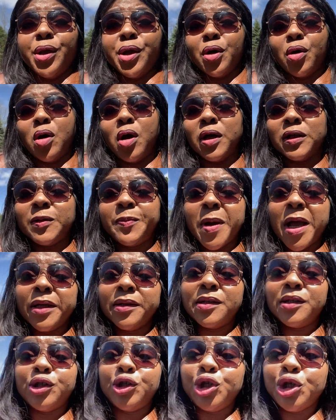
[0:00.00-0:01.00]

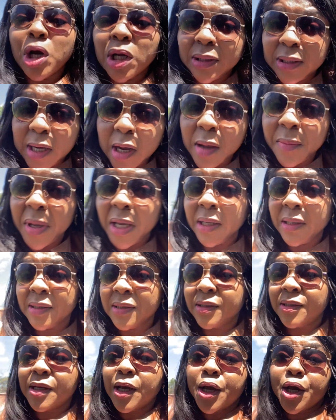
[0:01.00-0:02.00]
husband's
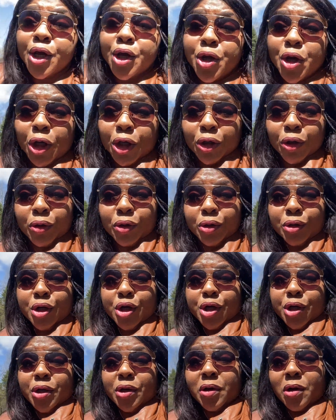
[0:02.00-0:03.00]
shortcomings, your
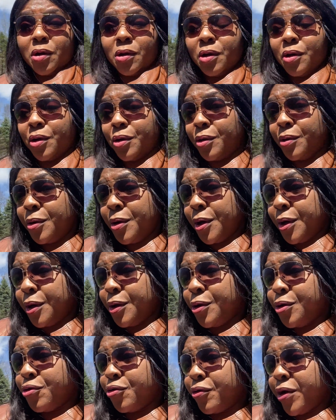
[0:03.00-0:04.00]

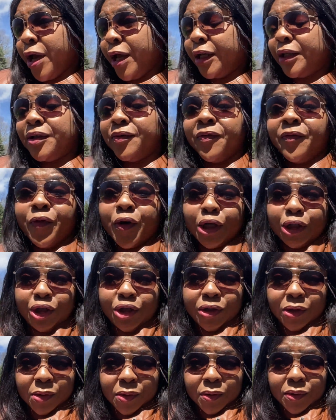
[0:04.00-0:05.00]
great
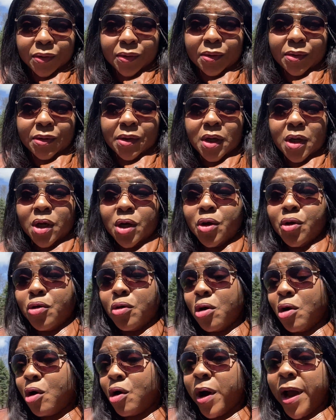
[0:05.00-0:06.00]
virtues,
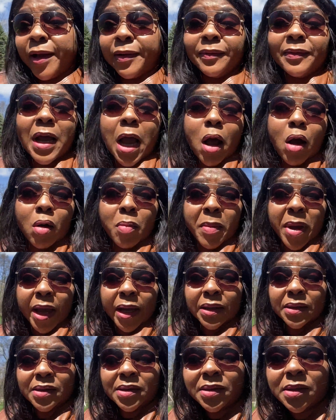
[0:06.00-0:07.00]
your
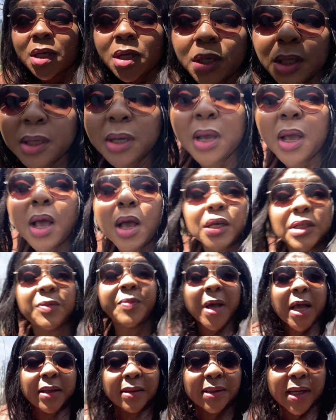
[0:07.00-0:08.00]
endowments, your
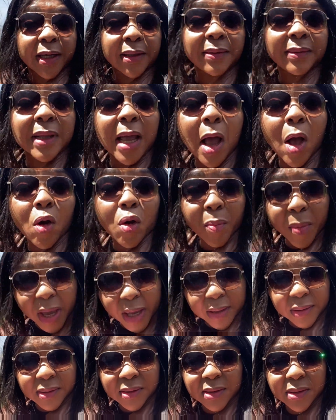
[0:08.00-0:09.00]
husband's
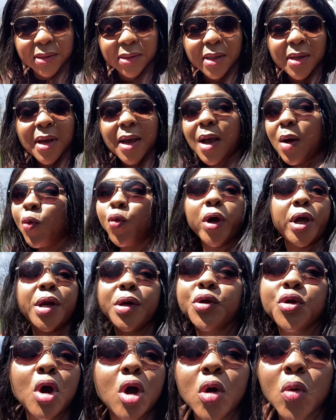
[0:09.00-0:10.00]
endowments. We
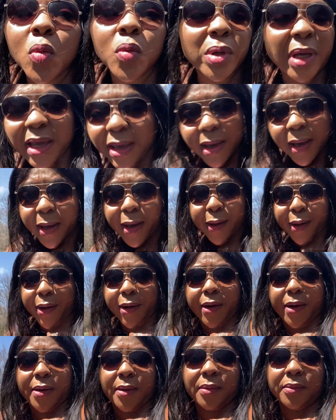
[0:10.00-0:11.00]
don't
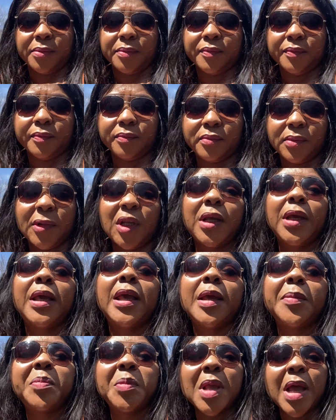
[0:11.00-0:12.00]
care.
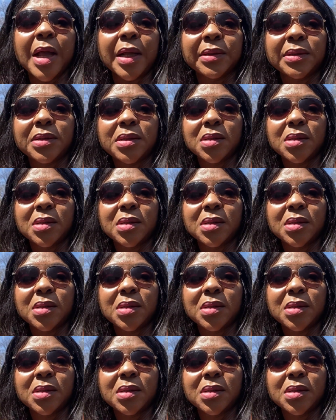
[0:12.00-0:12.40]
Keep that